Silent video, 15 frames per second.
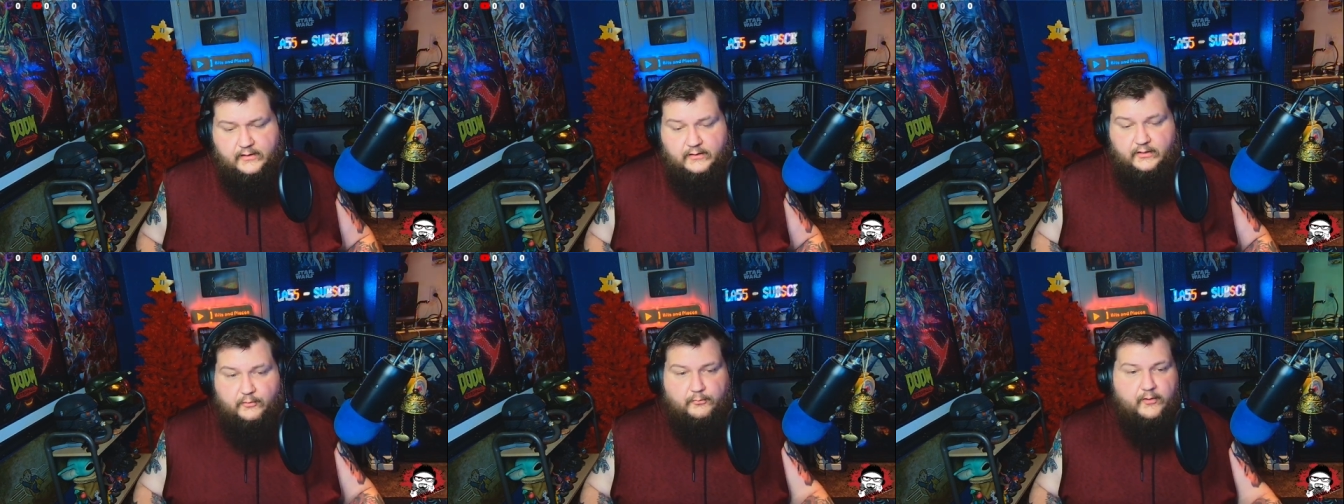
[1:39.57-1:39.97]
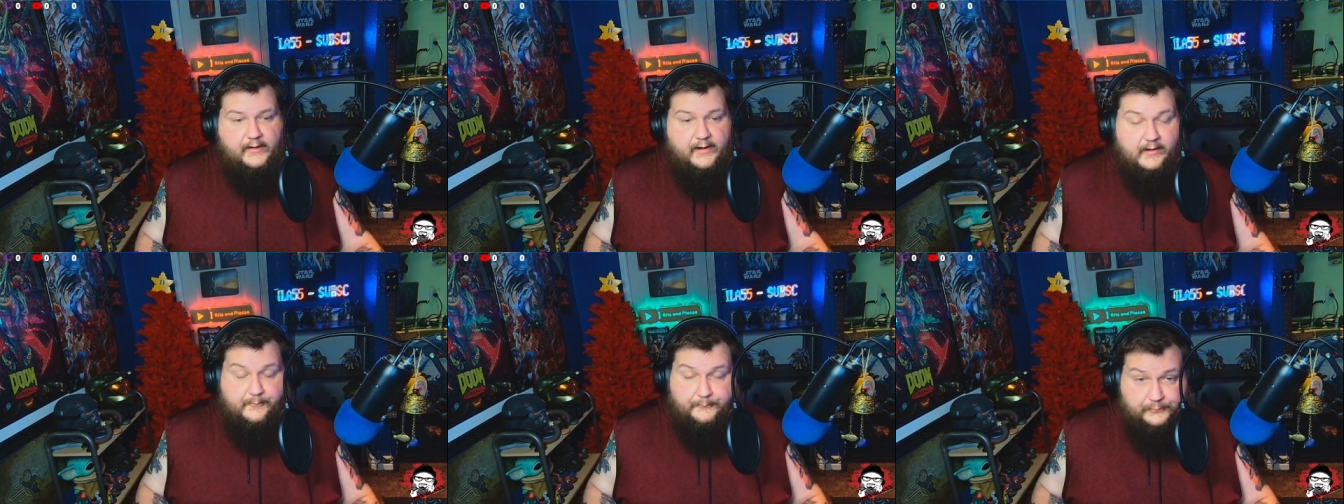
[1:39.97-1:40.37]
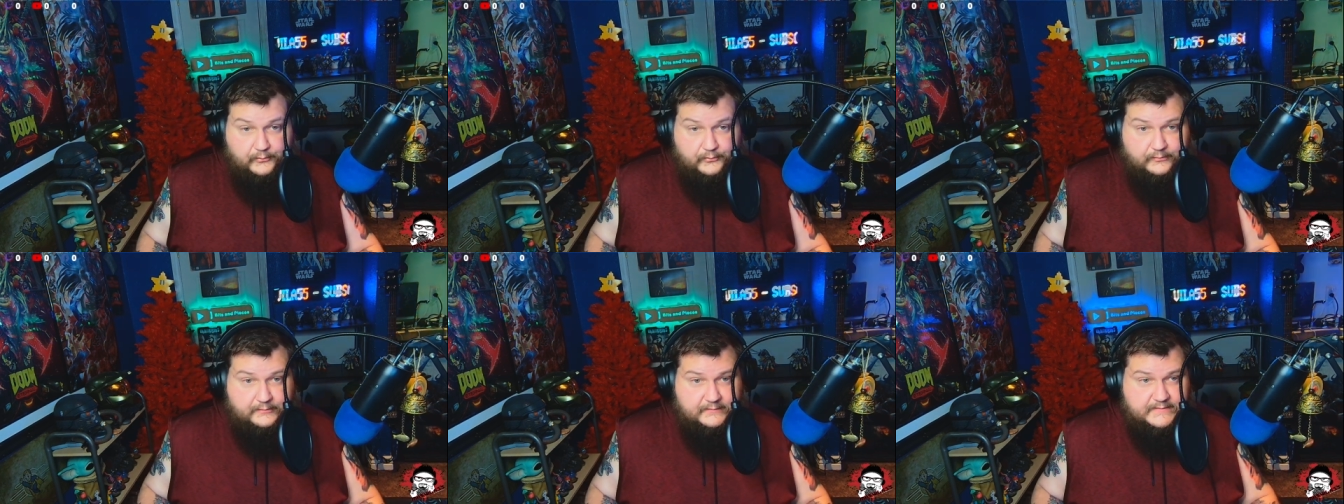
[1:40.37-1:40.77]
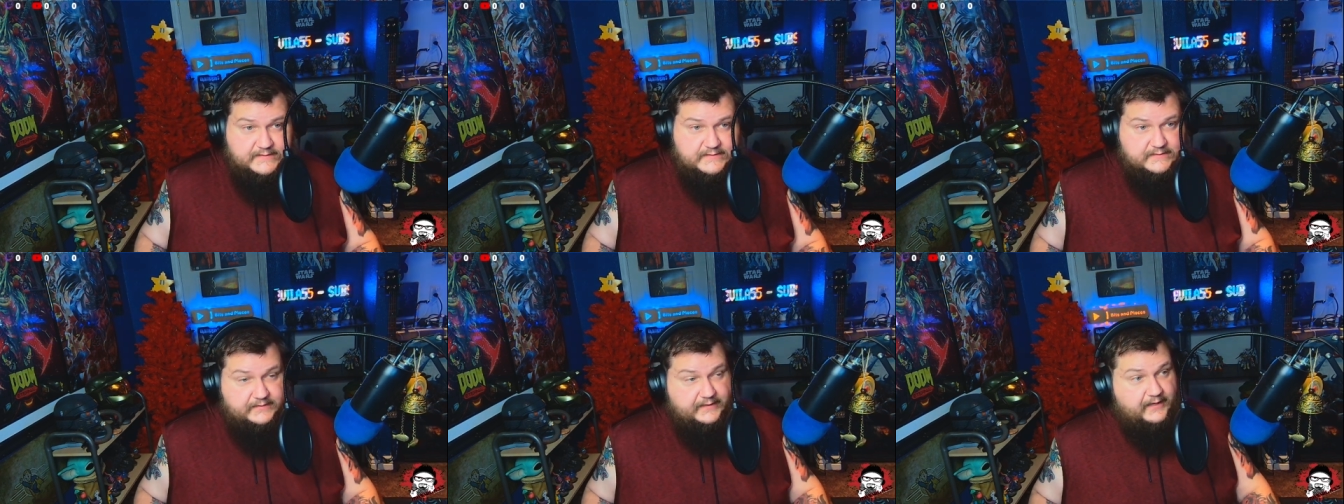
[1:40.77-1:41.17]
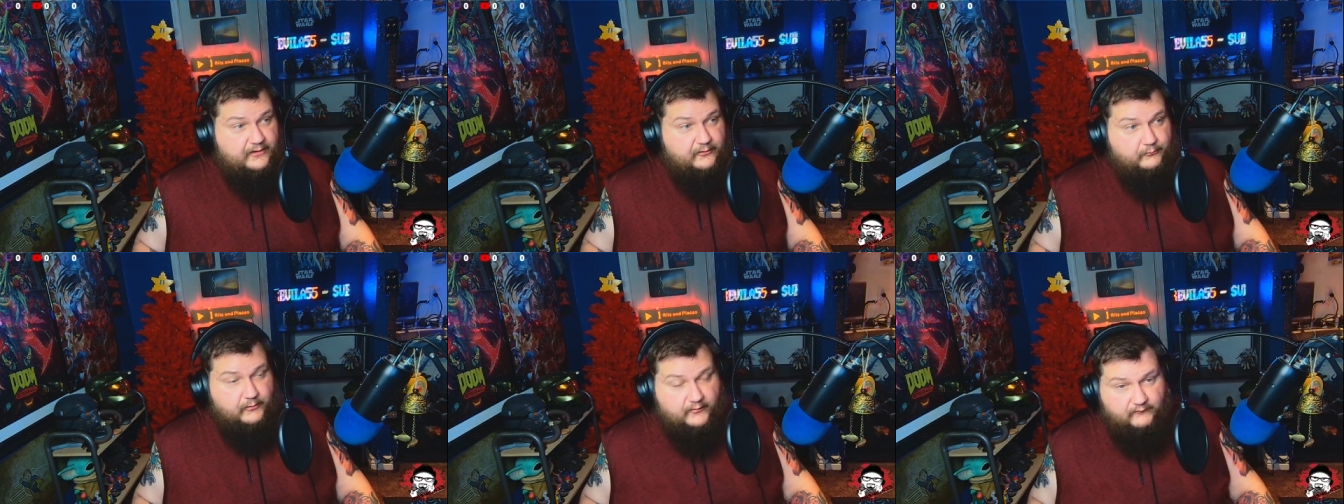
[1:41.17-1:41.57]
you run out of bullets, you got to
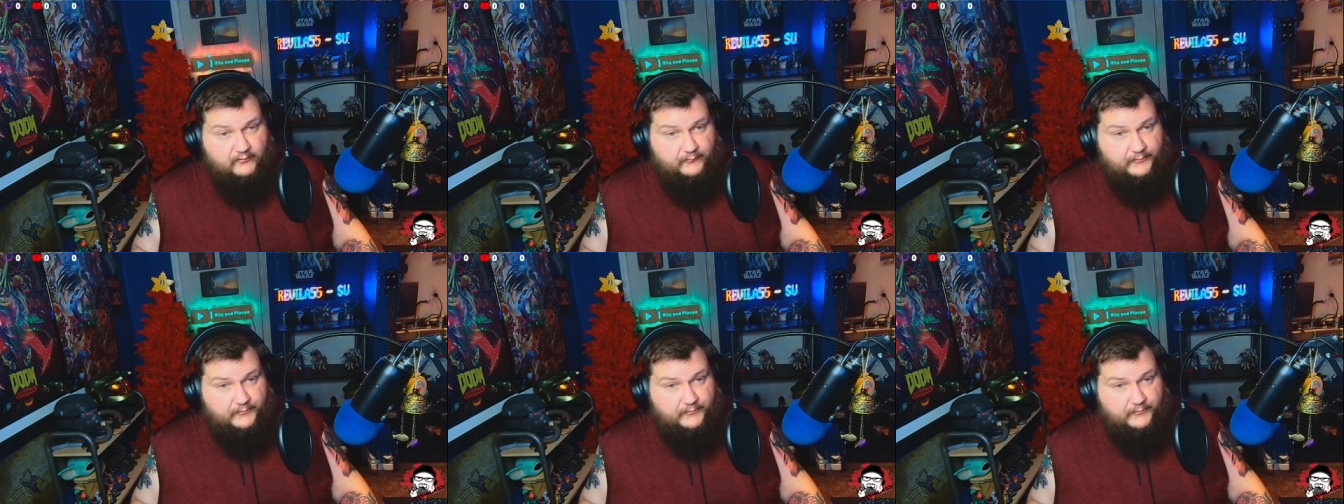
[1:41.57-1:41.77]
run from